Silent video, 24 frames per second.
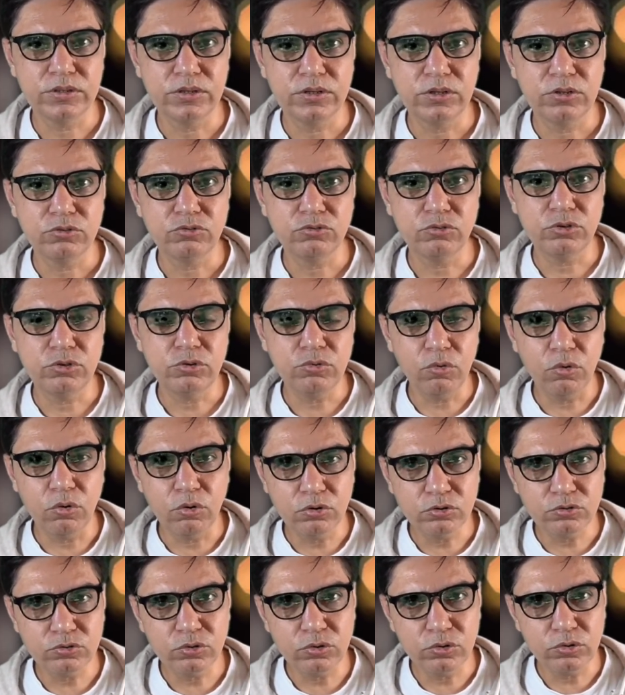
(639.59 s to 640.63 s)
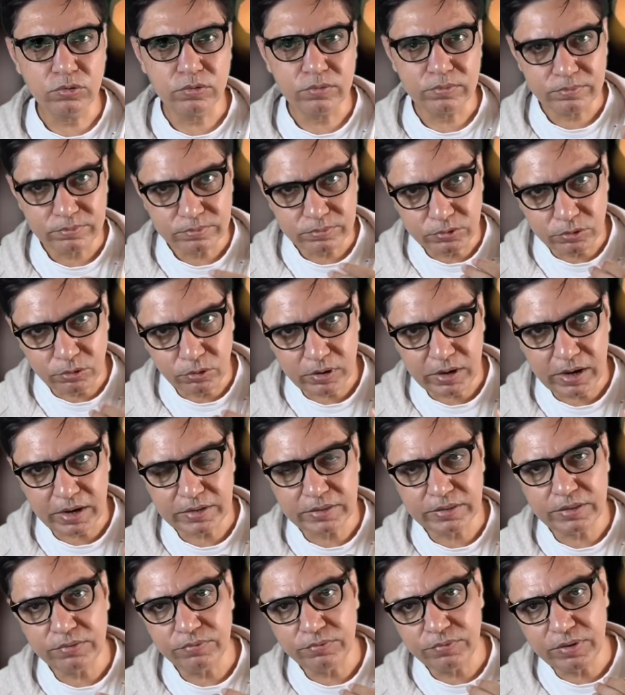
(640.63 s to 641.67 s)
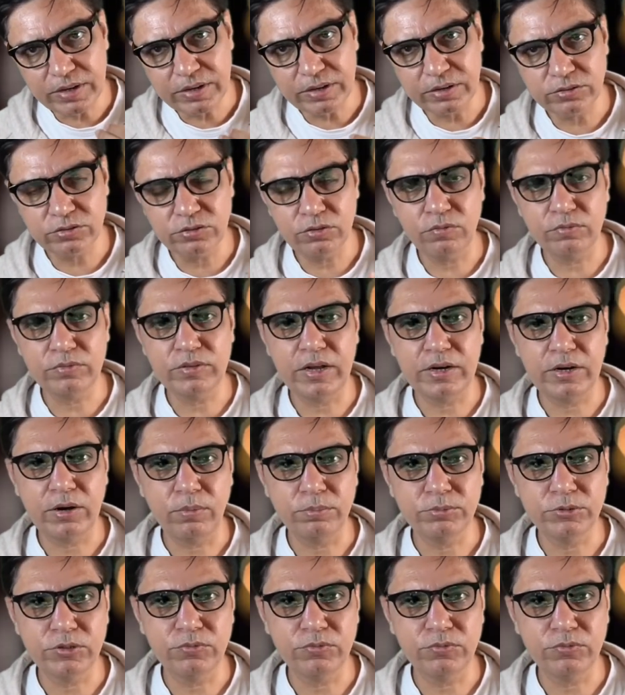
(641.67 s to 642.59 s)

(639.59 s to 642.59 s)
So you also look at the weaknesses of that option.